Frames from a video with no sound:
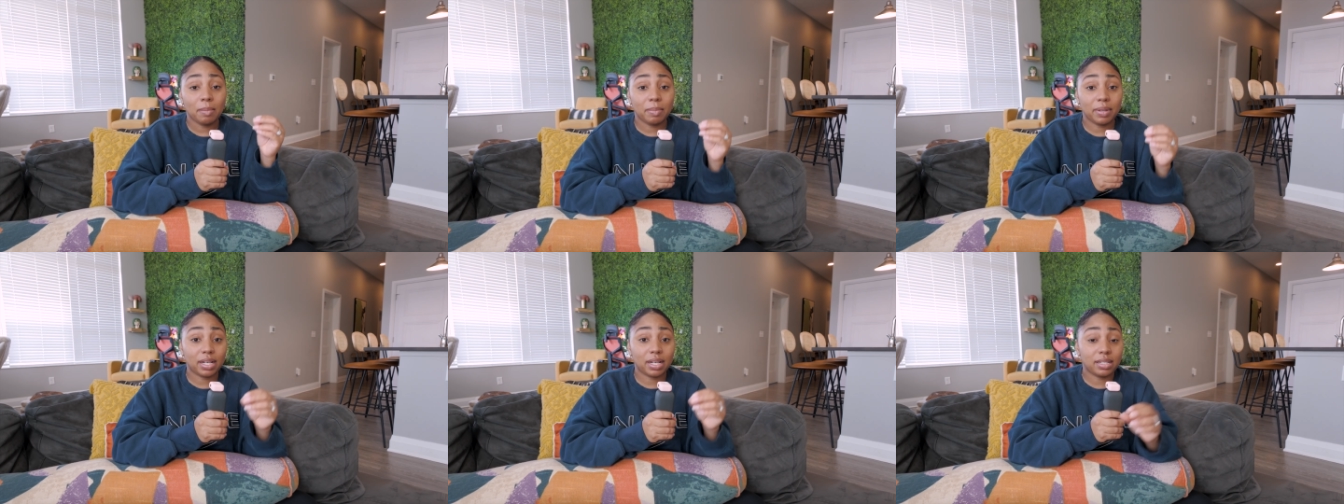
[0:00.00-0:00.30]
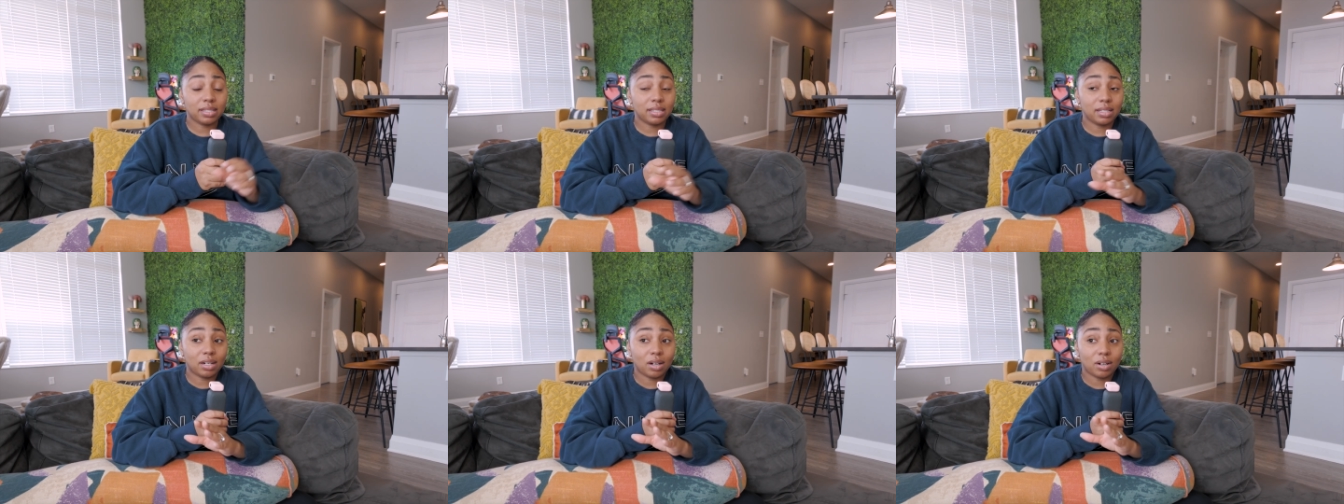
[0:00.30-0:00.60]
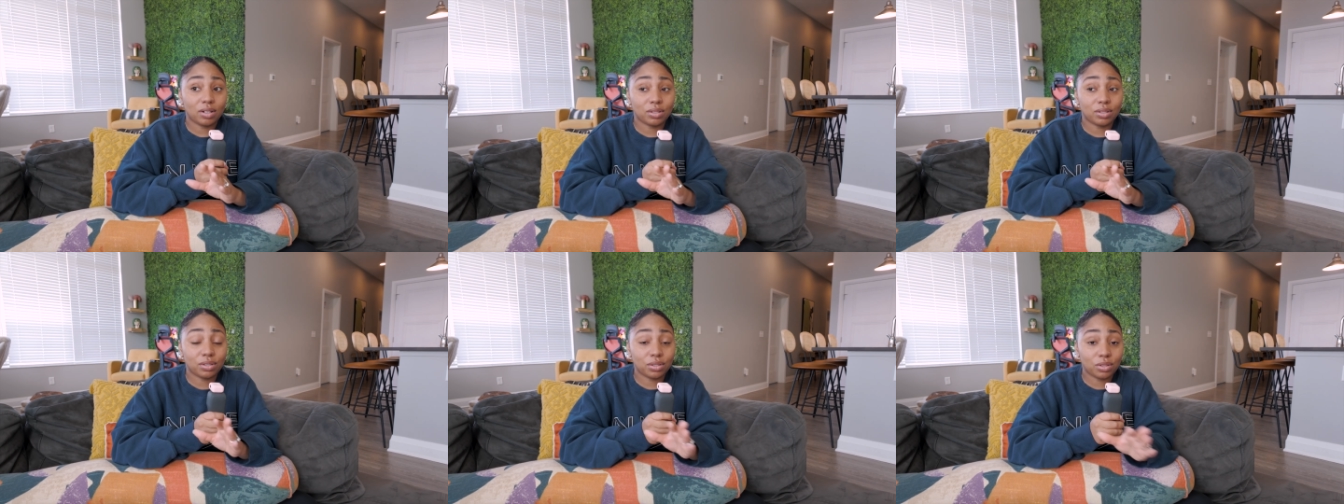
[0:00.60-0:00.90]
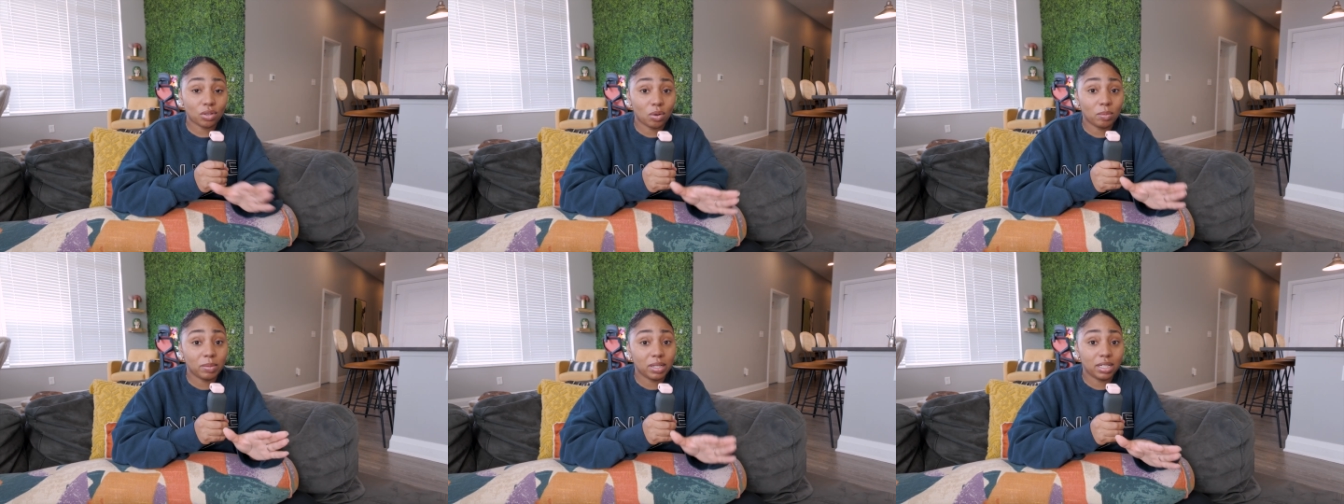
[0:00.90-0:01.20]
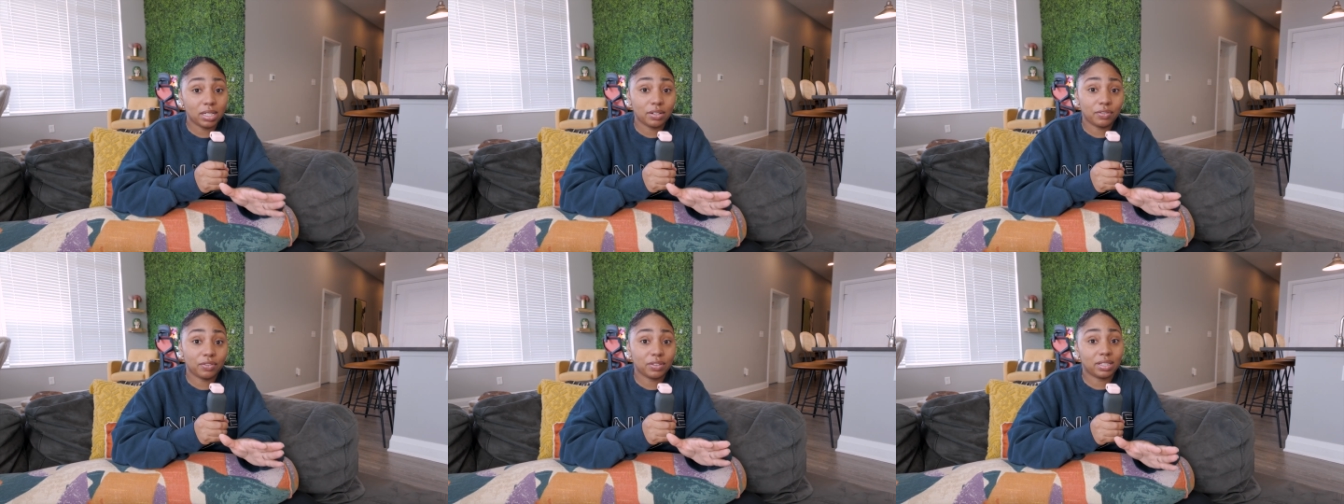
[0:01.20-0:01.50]
because there are so
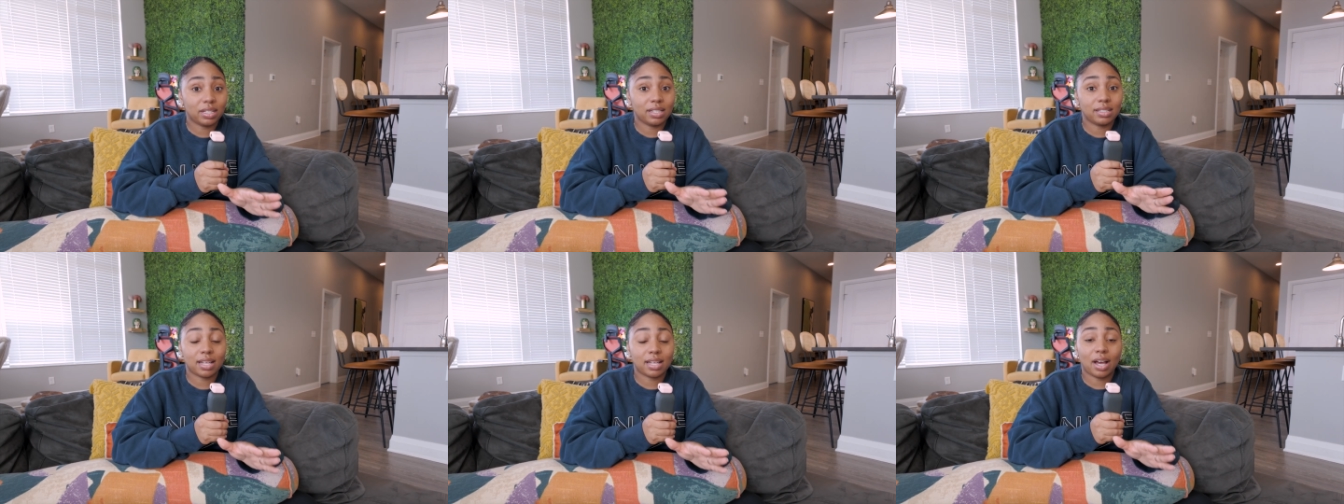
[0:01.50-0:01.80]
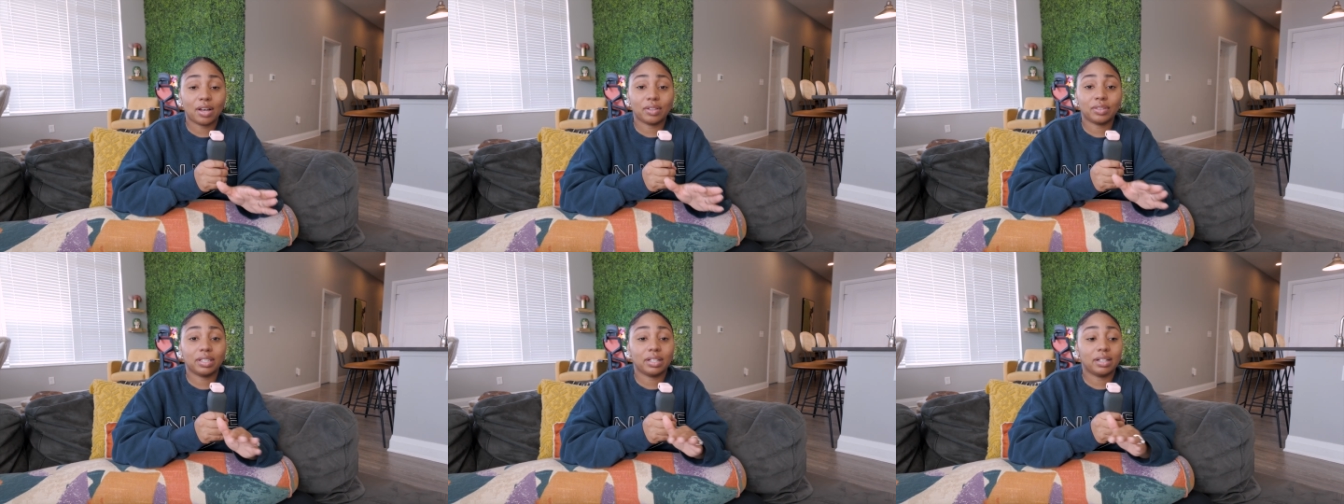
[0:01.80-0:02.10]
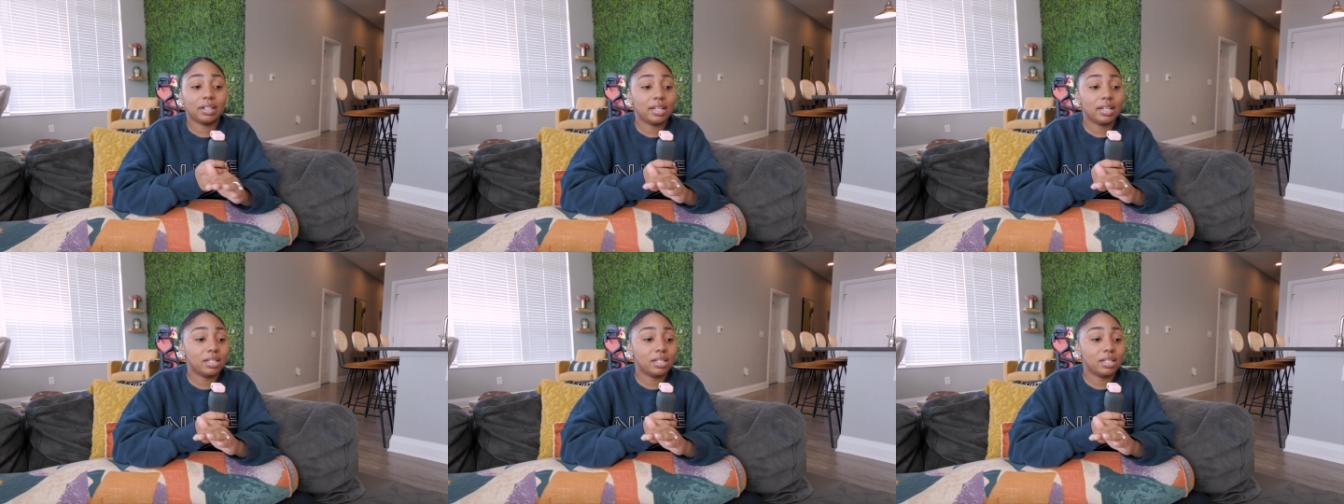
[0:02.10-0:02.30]
many different things out there.